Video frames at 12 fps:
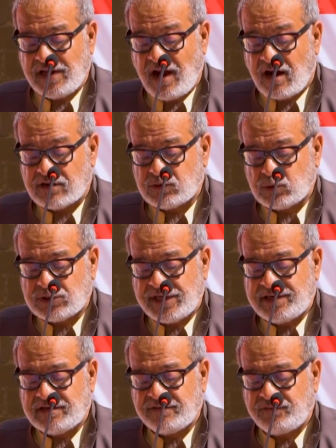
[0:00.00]
Arzu
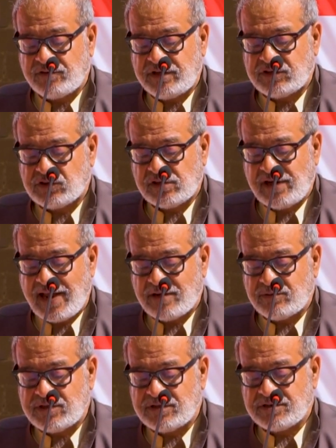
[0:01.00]
Center for Regional
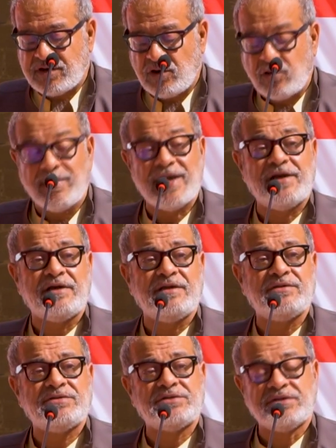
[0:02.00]
Languages and
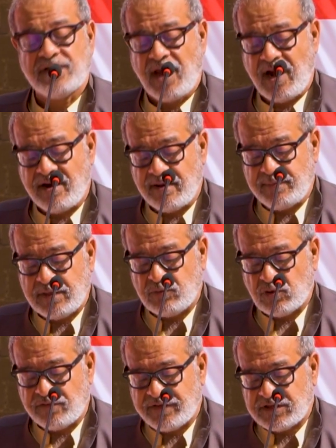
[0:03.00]
Humanities at Habib
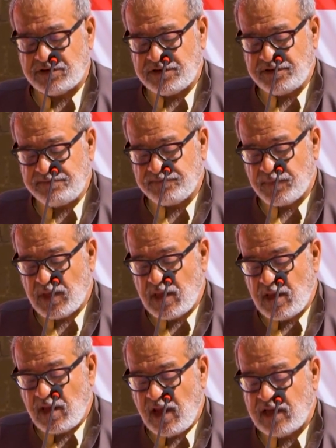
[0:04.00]
University,
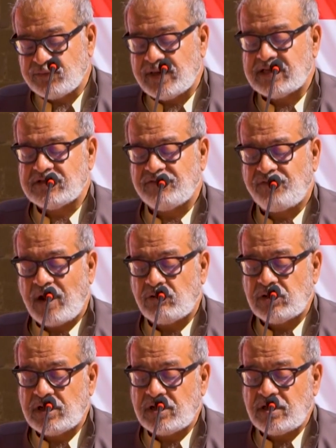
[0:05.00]
as well as the
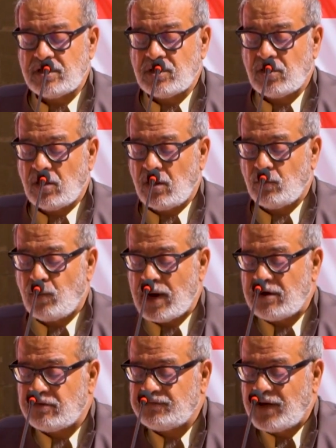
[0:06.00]
founder of
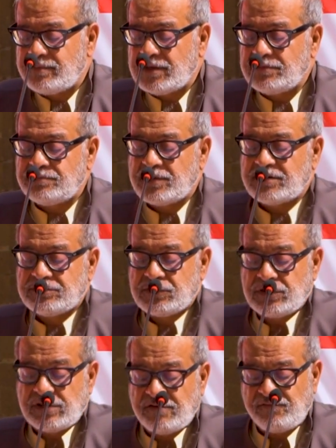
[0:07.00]
one of
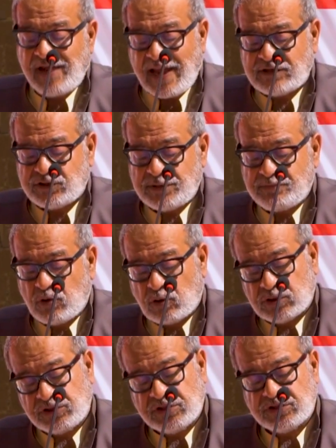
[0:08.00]
Habib's flagship
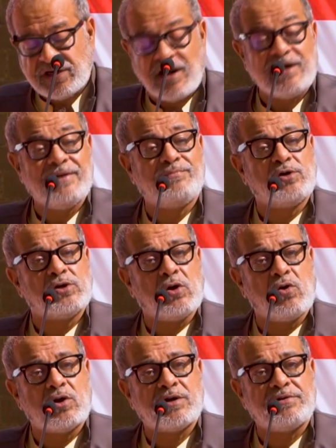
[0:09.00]
courses in our liberal
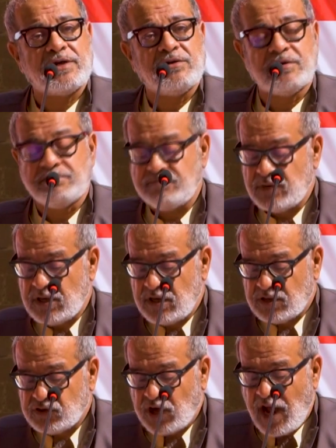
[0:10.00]
core curriculum,
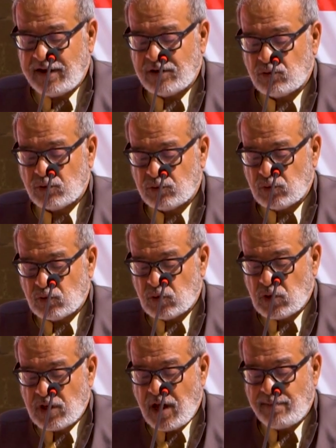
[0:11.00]
Jahan-e-Urdu,
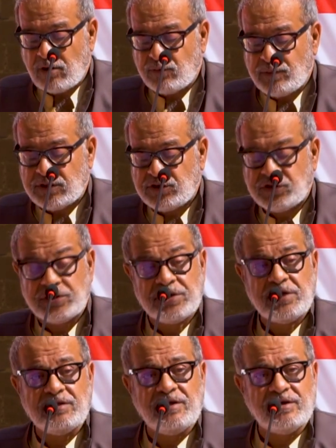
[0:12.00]
about which
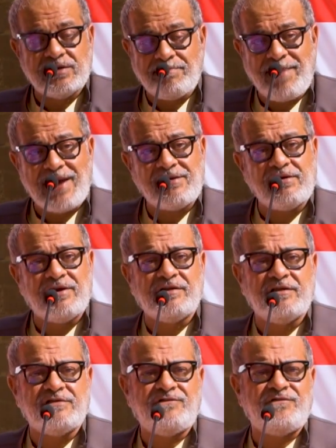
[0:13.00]
there is a panel at
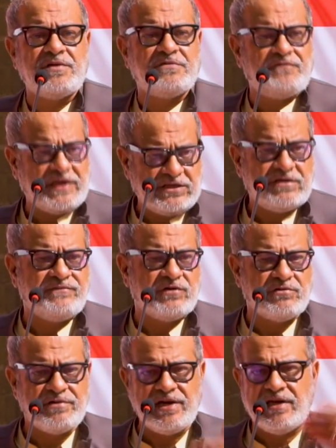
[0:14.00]
this festival,
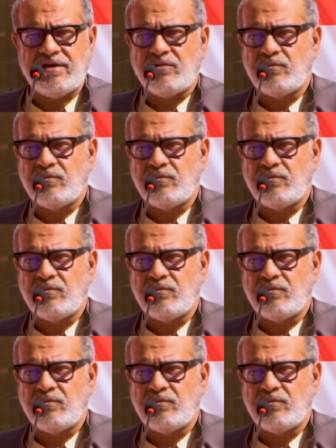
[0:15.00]
really